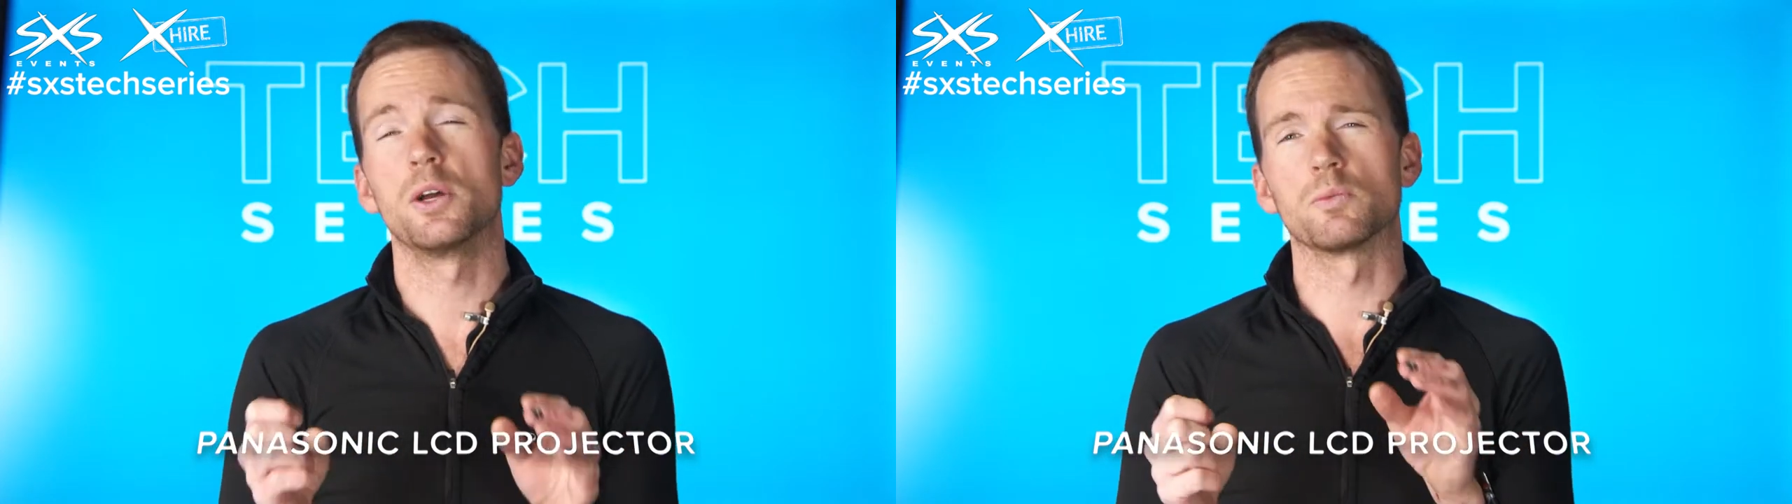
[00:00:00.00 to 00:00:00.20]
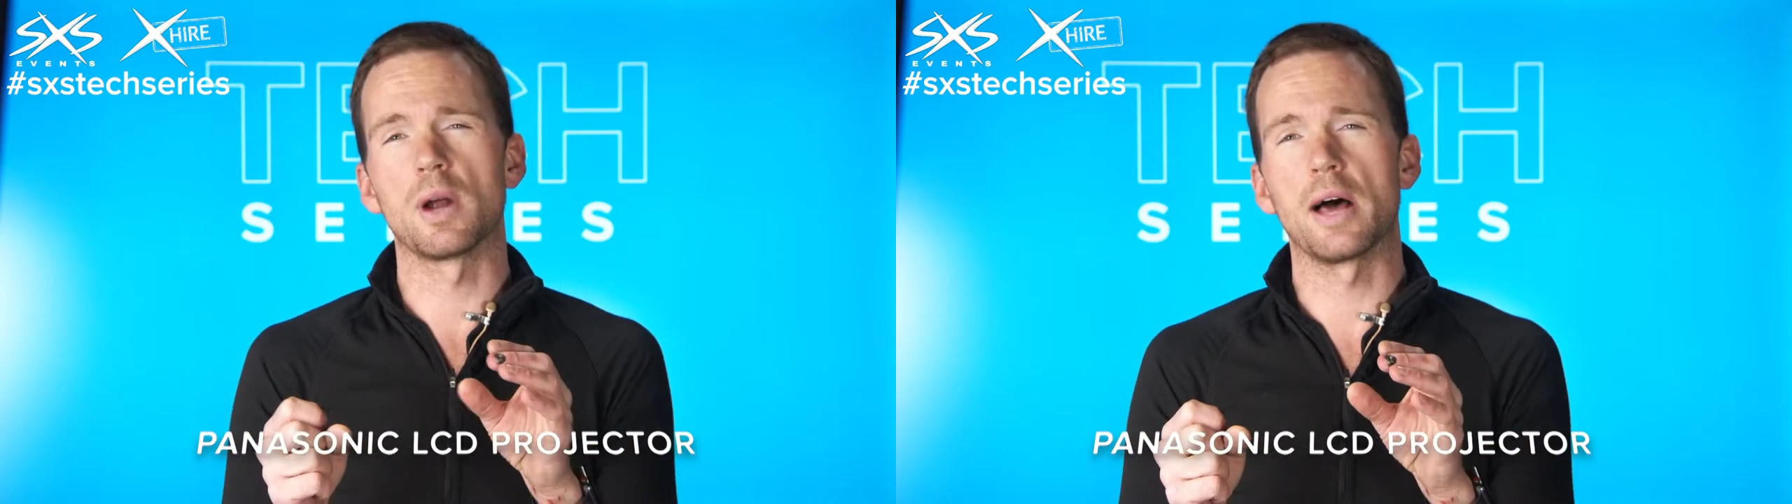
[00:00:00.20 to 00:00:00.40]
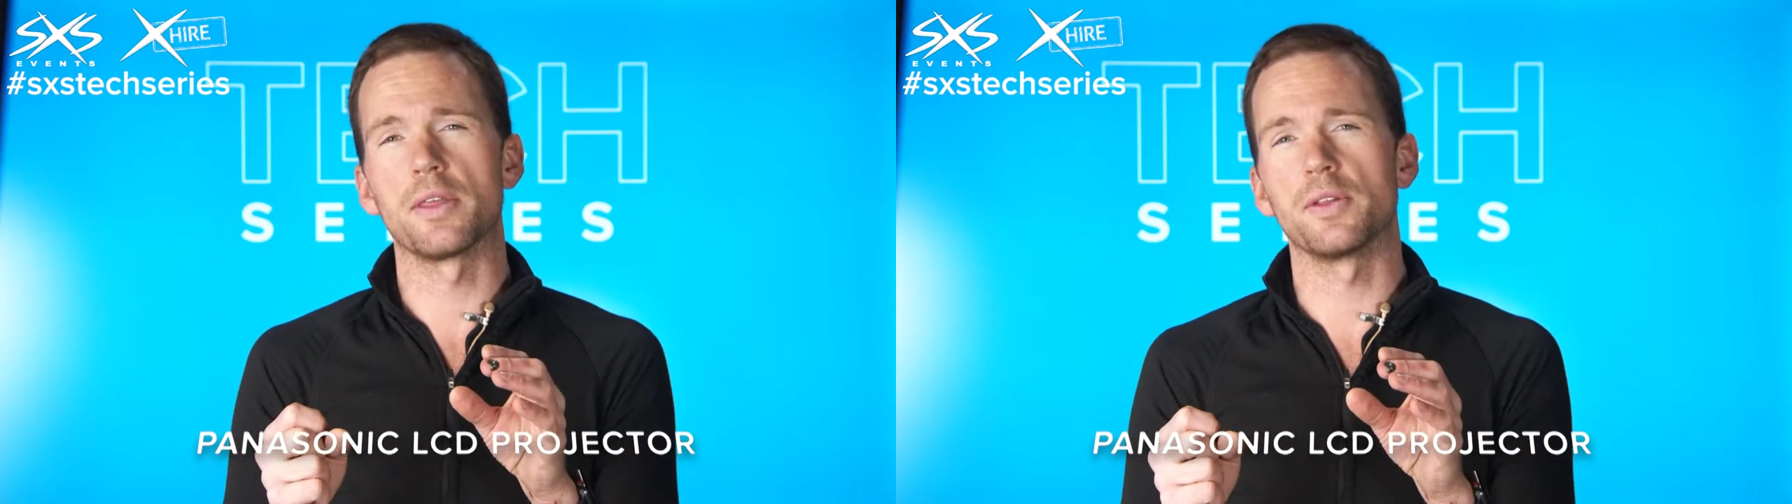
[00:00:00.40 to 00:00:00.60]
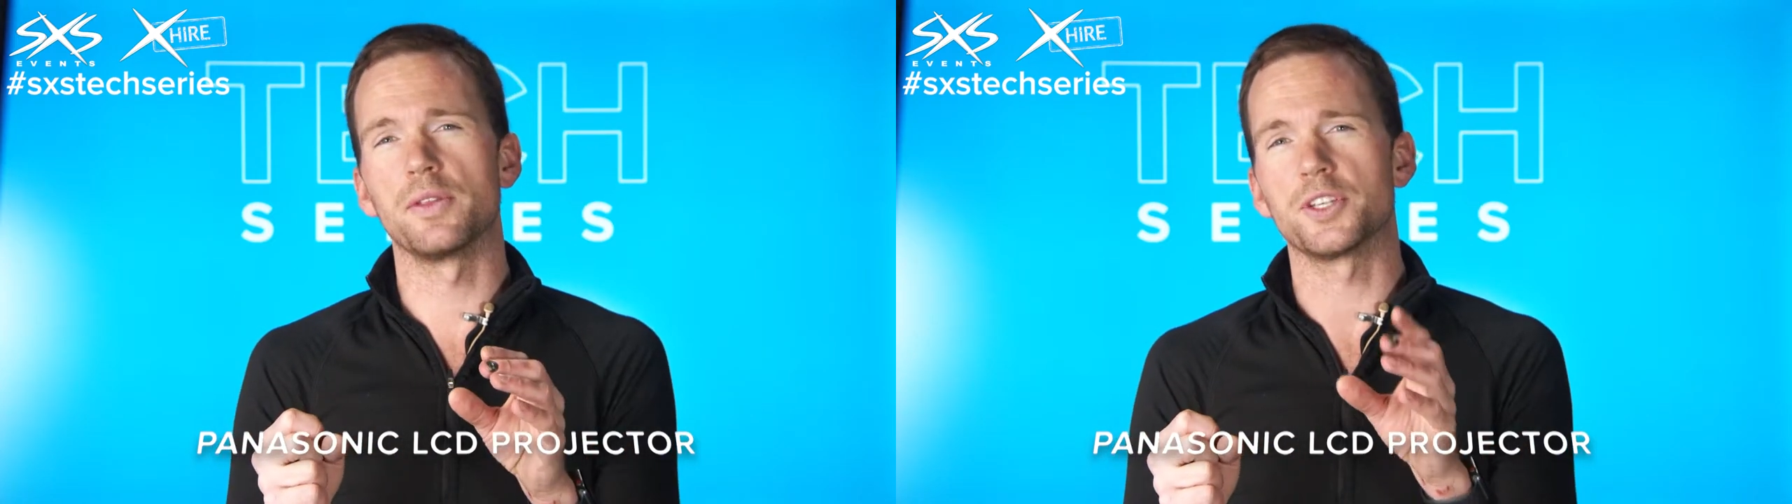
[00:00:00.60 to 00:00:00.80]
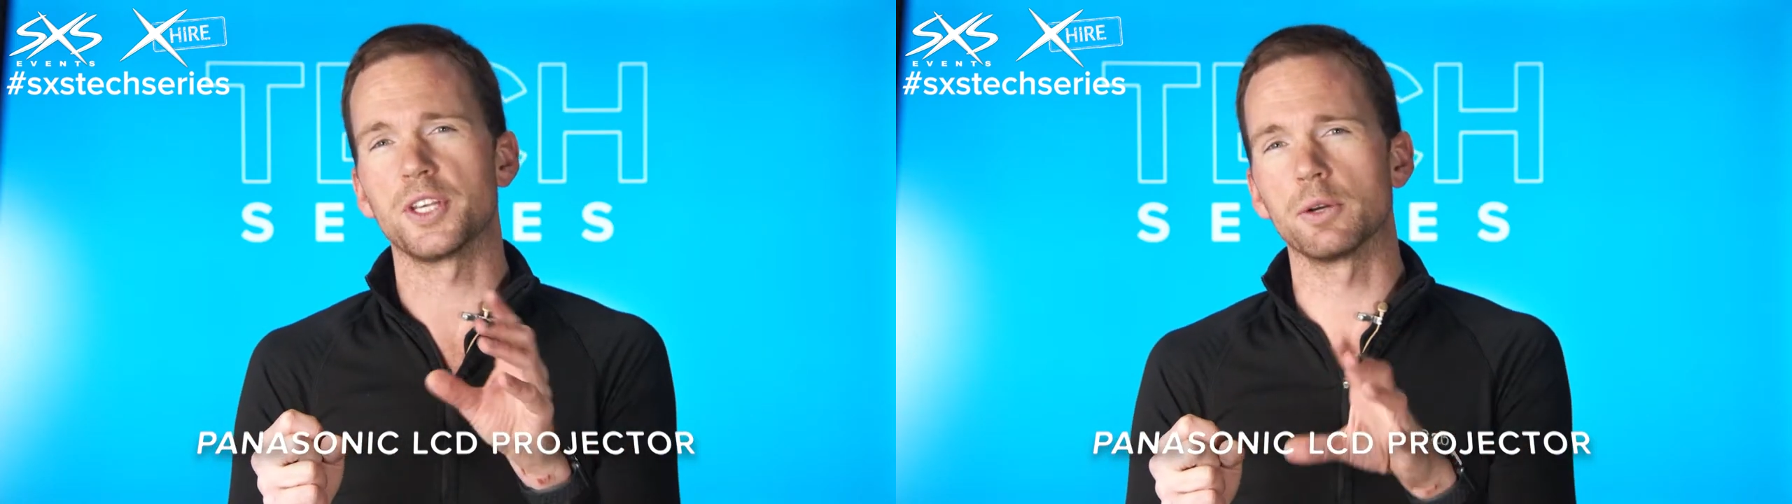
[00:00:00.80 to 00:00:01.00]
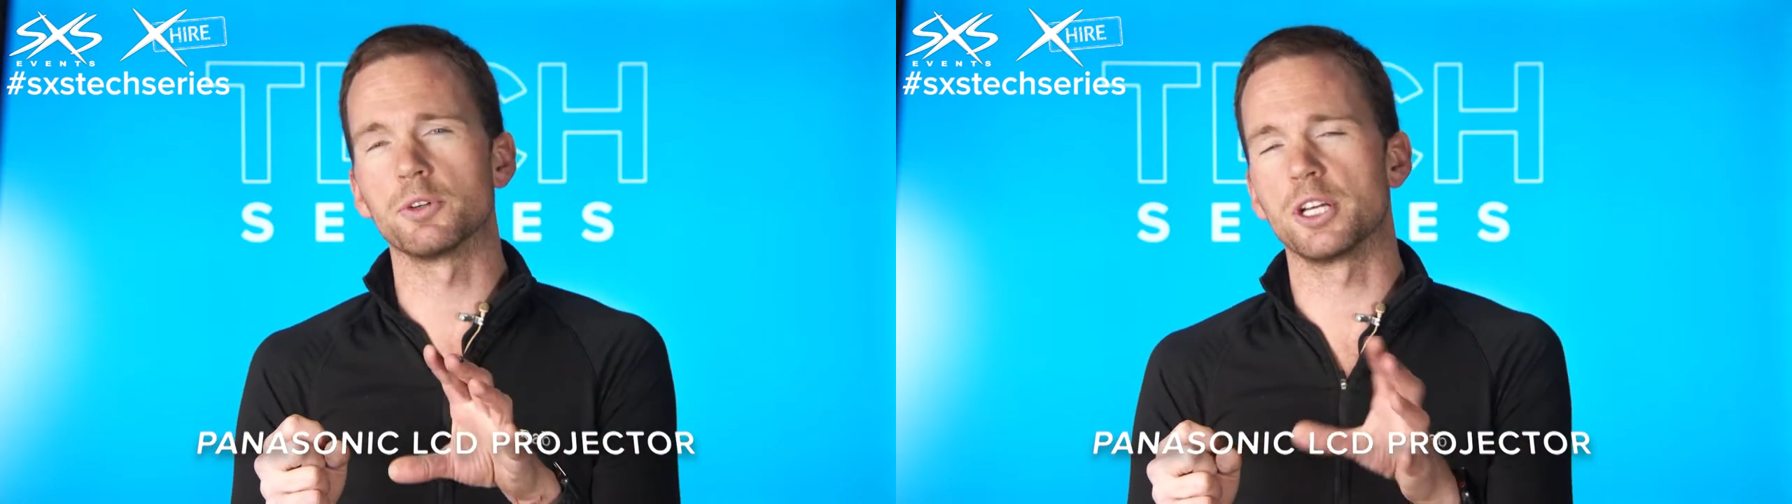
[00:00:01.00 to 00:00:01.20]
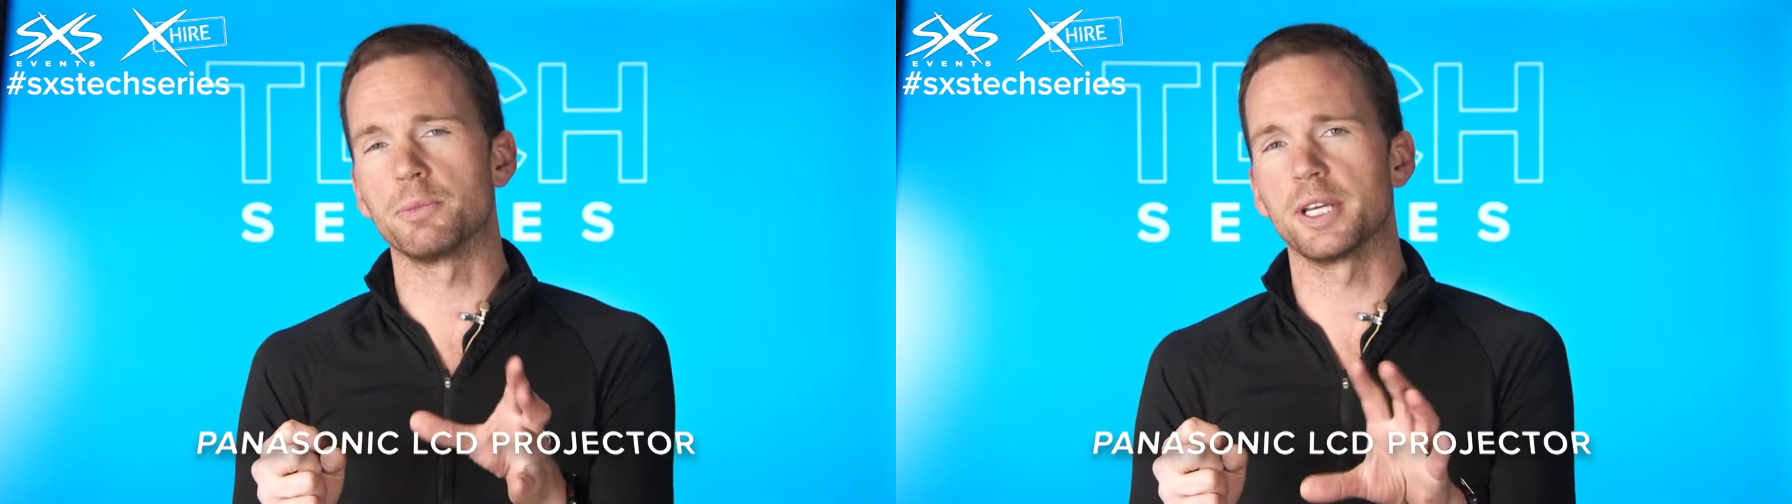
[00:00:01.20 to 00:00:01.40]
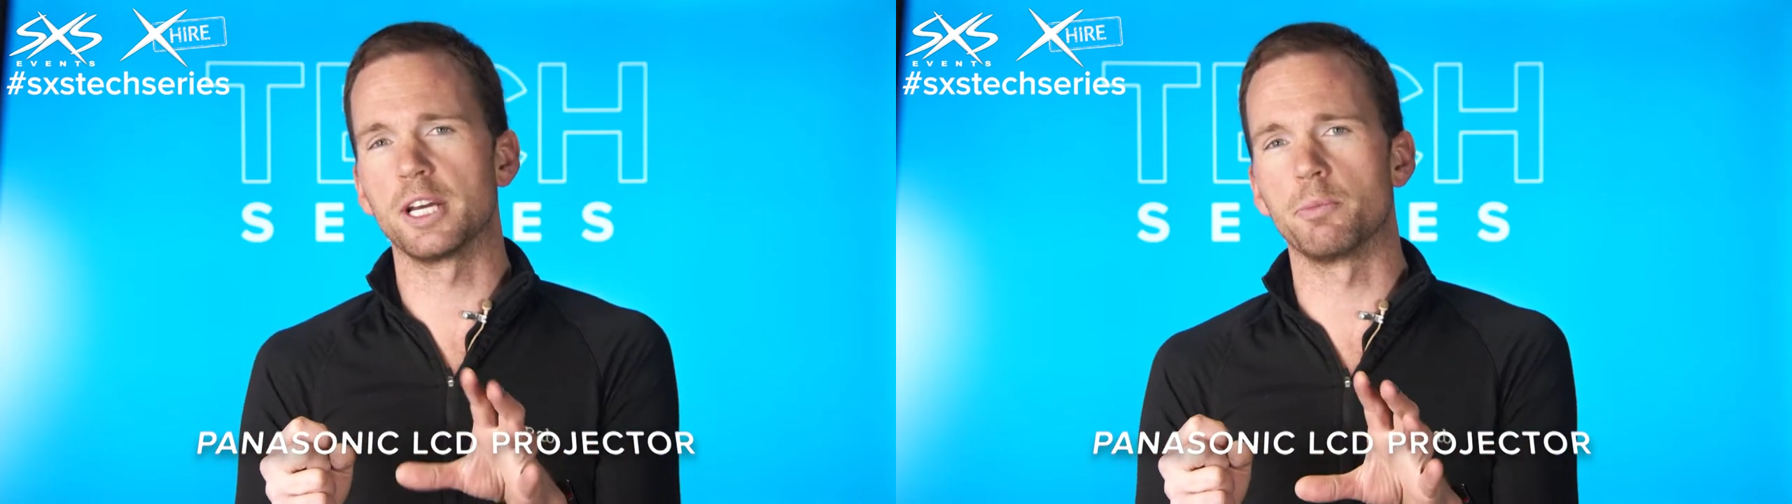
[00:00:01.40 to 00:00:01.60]
rather than the single chip
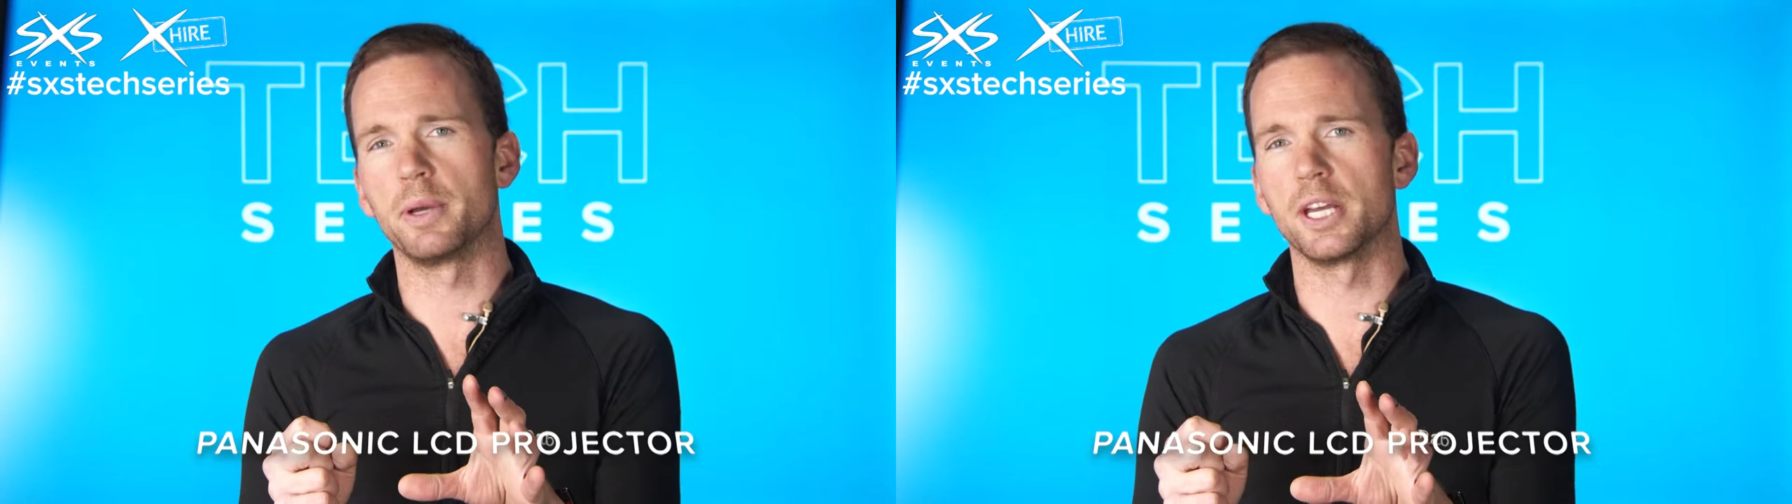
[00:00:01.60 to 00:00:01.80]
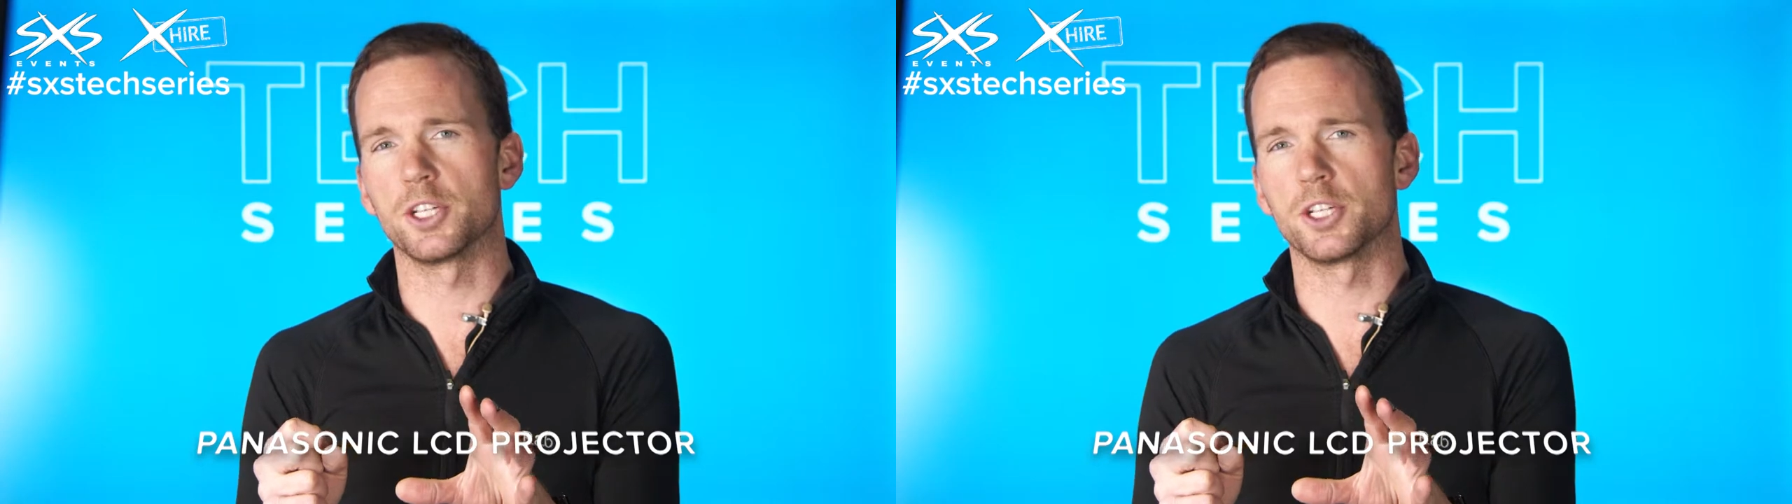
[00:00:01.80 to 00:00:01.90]
DLP